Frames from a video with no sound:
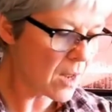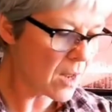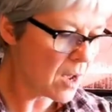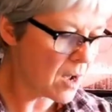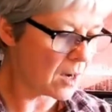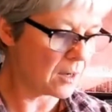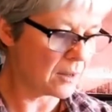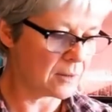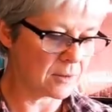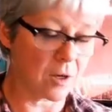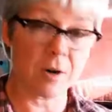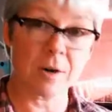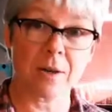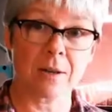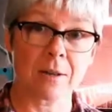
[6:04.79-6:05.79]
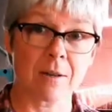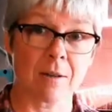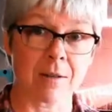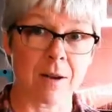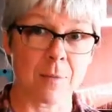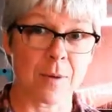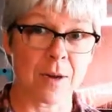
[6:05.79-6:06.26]
Gardening
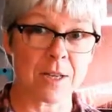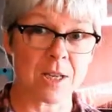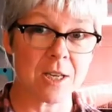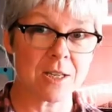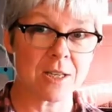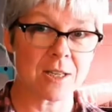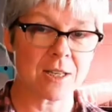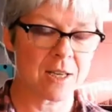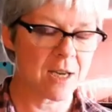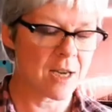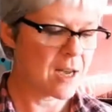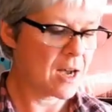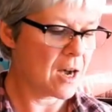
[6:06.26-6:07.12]
on a Budget.